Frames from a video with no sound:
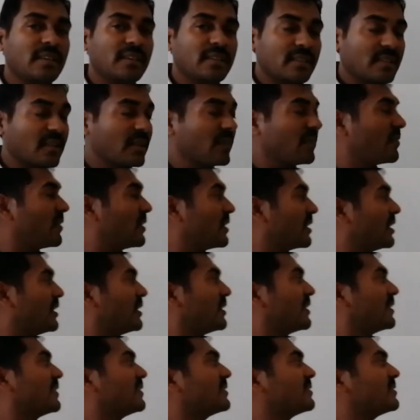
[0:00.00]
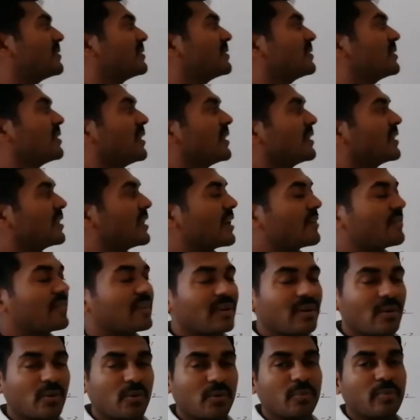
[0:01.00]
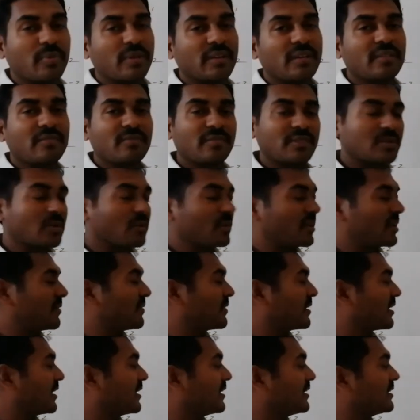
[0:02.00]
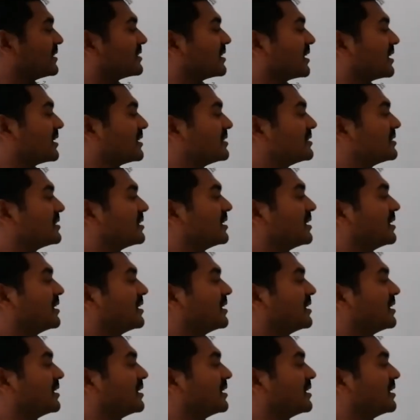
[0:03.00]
3 phenyl rings and having lone pair without having any charge.